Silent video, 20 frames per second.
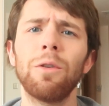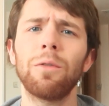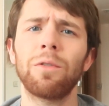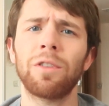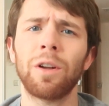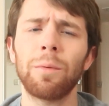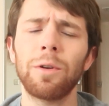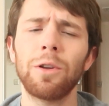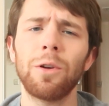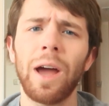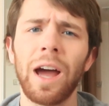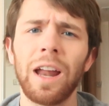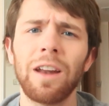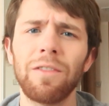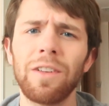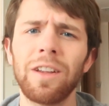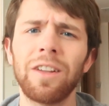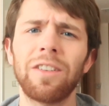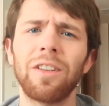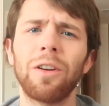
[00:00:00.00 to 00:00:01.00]
someone who had a
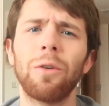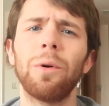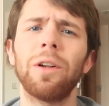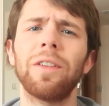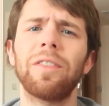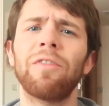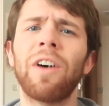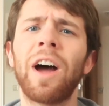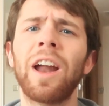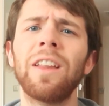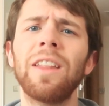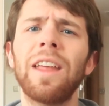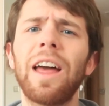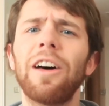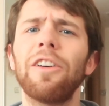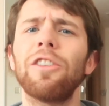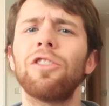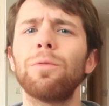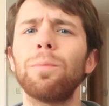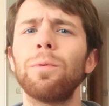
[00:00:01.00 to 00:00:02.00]
visa, was finally
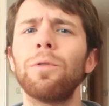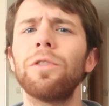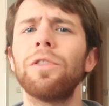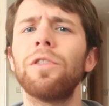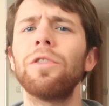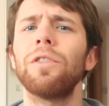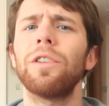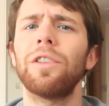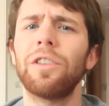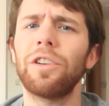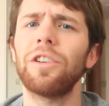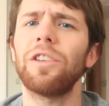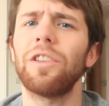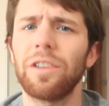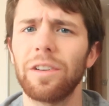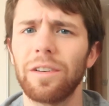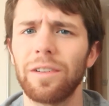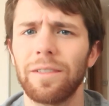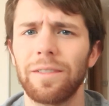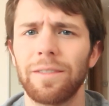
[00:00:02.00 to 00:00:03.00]
eligible to return.
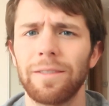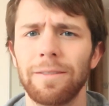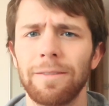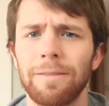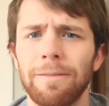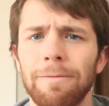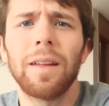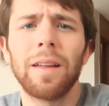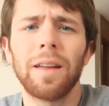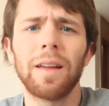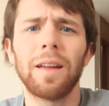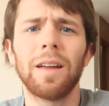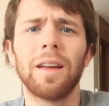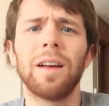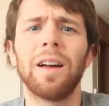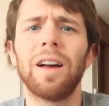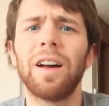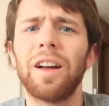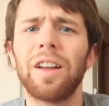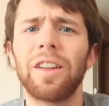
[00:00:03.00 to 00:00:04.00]

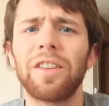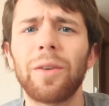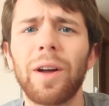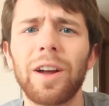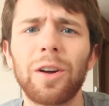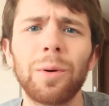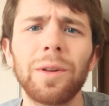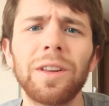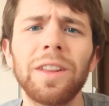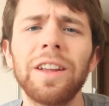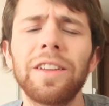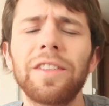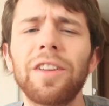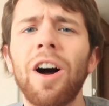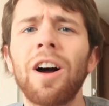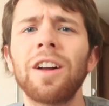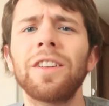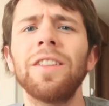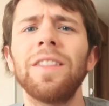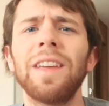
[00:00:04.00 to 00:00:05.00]
So I quickly
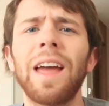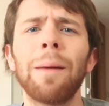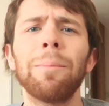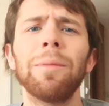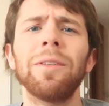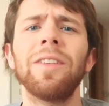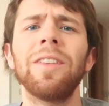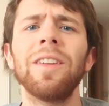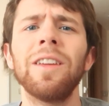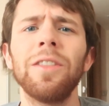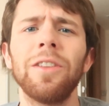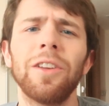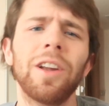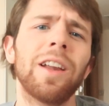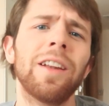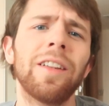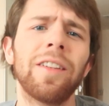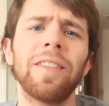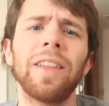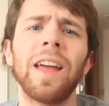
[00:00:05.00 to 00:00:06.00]
talked to the embassy in the
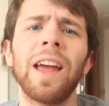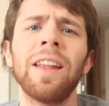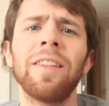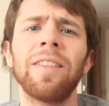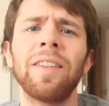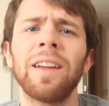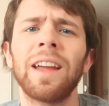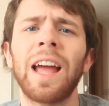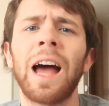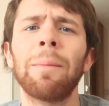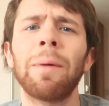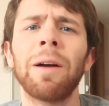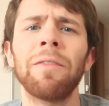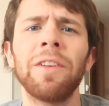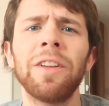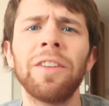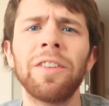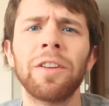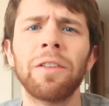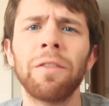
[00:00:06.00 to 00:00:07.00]
United States and got my
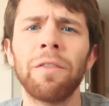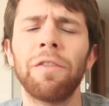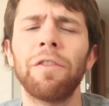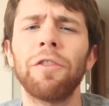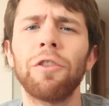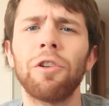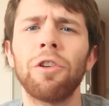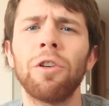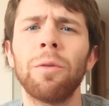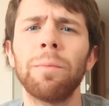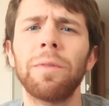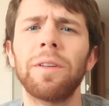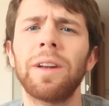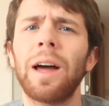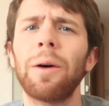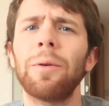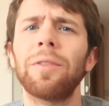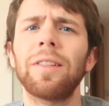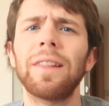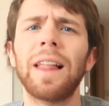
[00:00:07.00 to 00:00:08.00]
visa confirmed, and
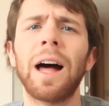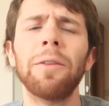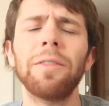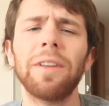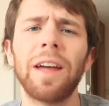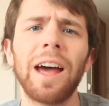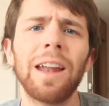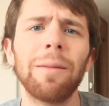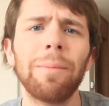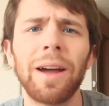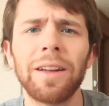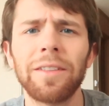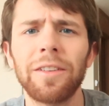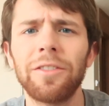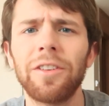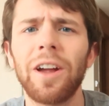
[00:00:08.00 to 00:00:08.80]
I was allowed to head back to